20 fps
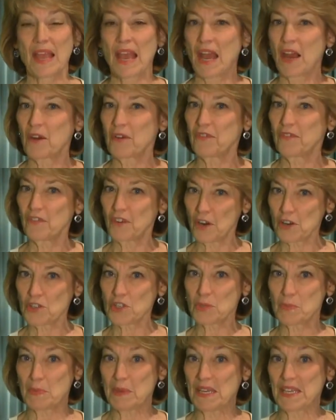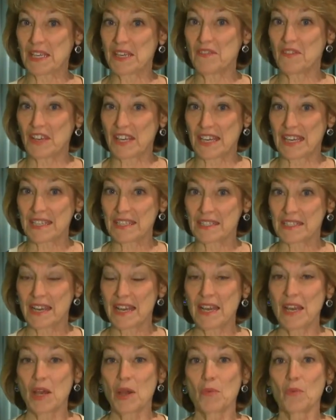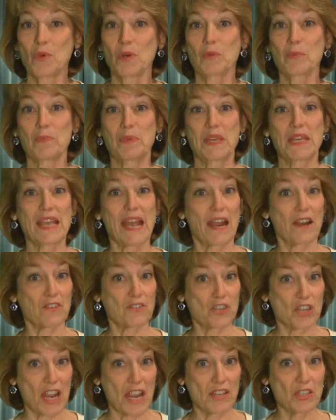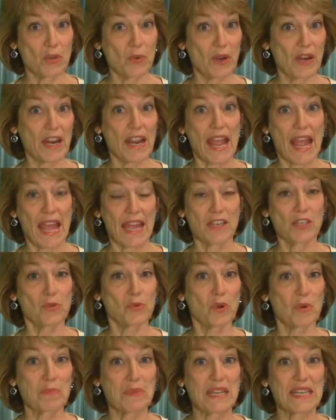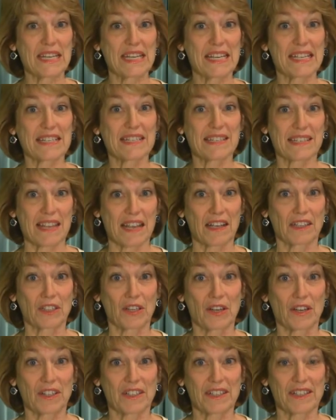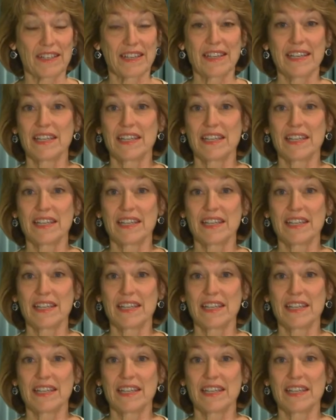Our first big event will be our January annual meeting and sing-along.